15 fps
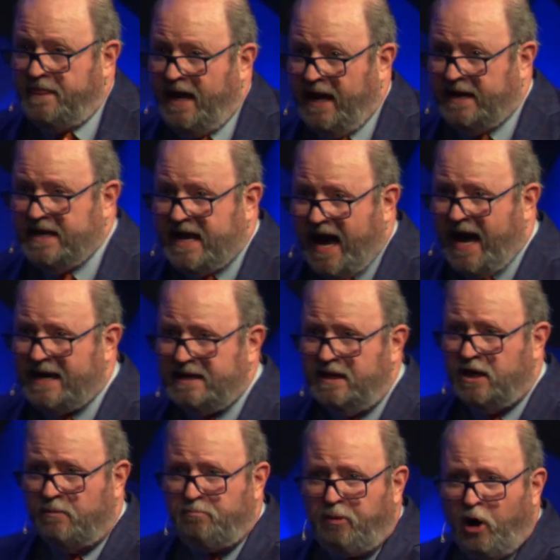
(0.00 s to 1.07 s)
And he got
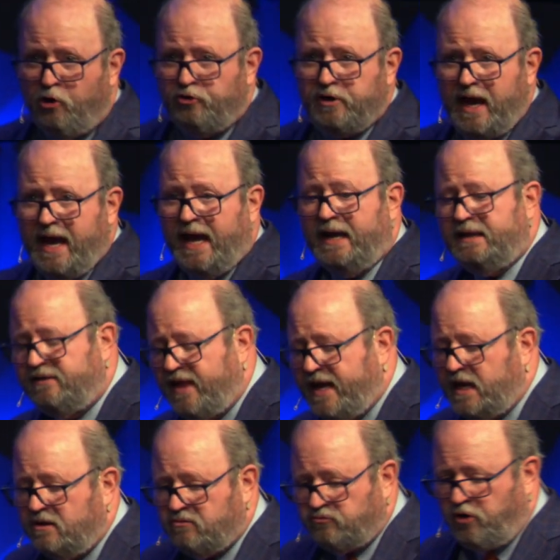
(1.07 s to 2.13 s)
in a boat and
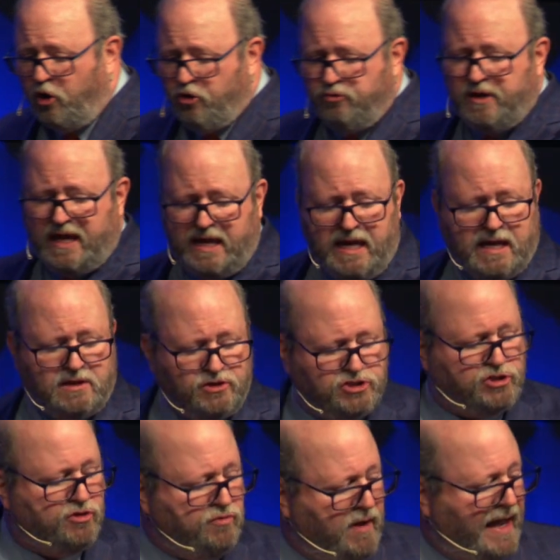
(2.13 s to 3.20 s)
they rowed
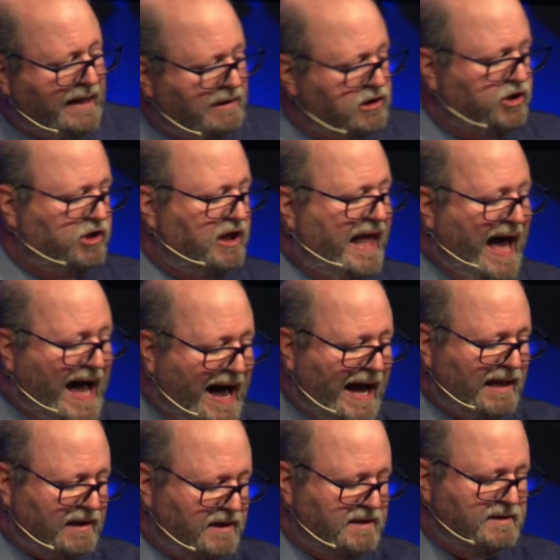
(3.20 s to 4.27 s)
into a little
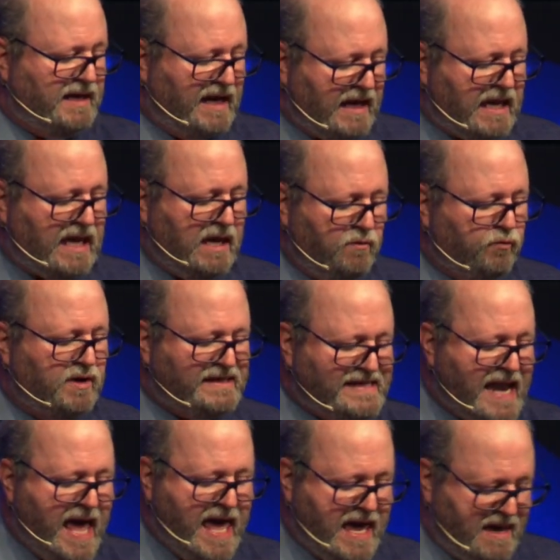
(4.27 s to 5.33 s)
island that he would
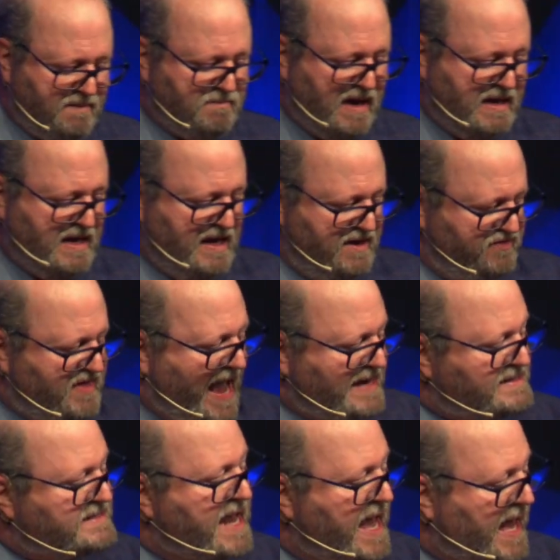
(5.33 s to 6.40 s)
name
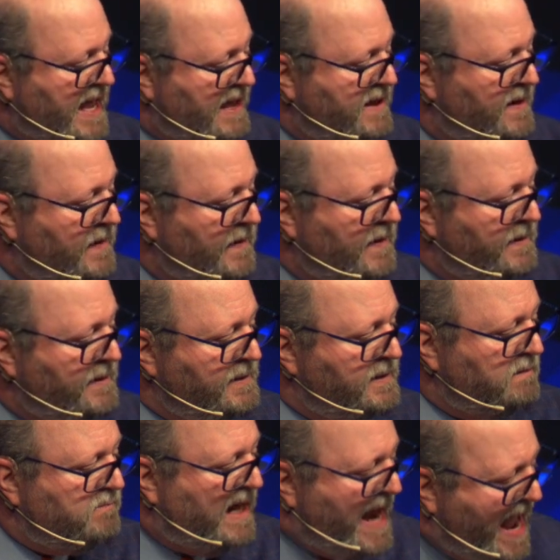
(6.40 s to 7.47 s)
that day.
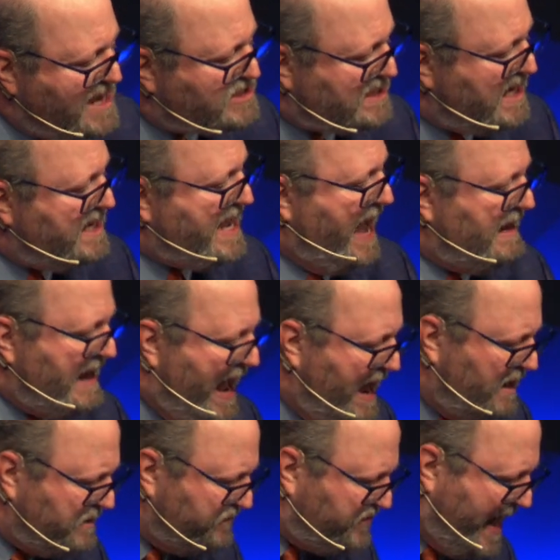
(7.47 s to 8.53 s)
But as he got
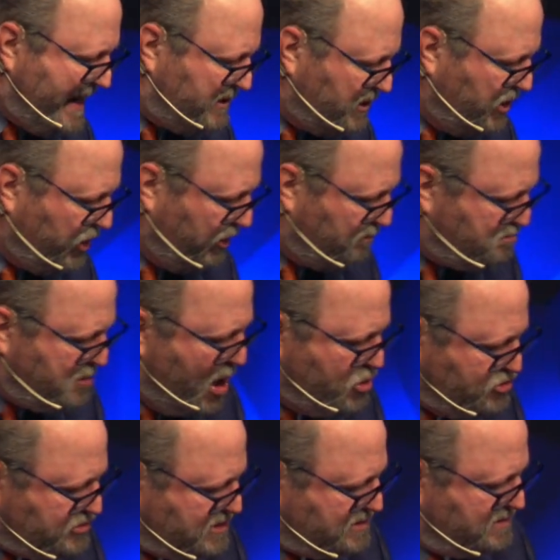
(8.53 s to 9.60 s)
out of that little
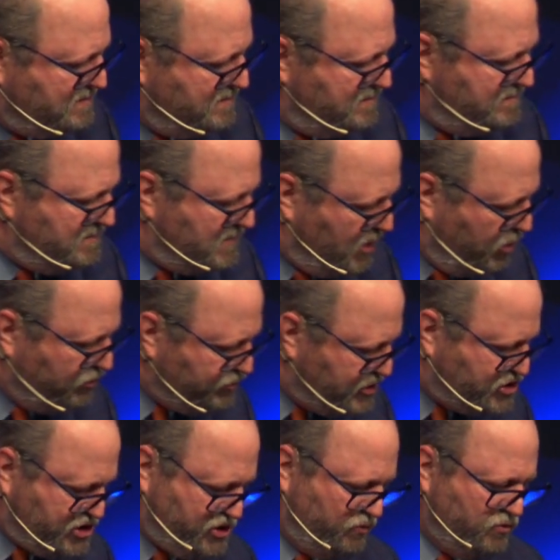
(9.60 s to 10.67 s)
boat on the
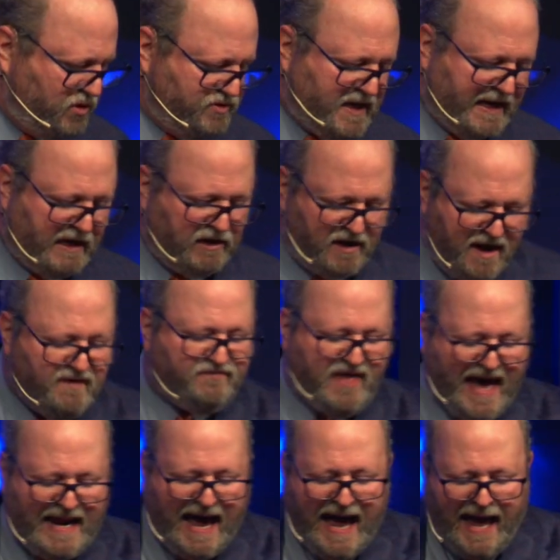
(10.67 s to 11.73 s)
shore there of
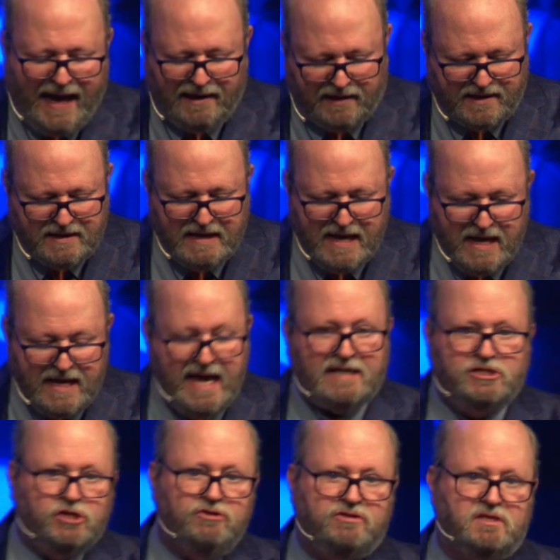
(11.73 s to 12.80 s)
that island, he
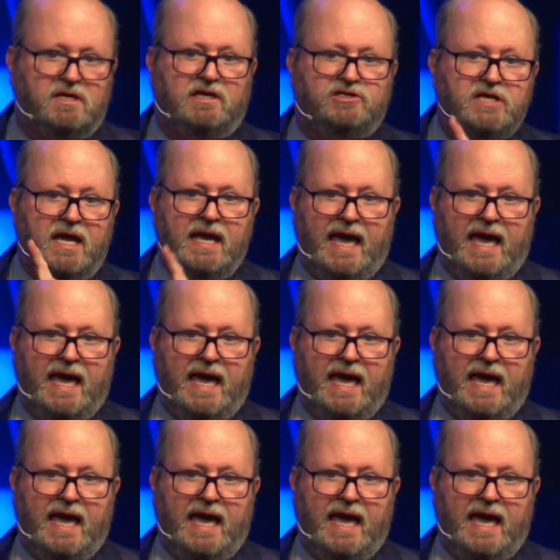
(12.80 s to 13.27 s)
had two things.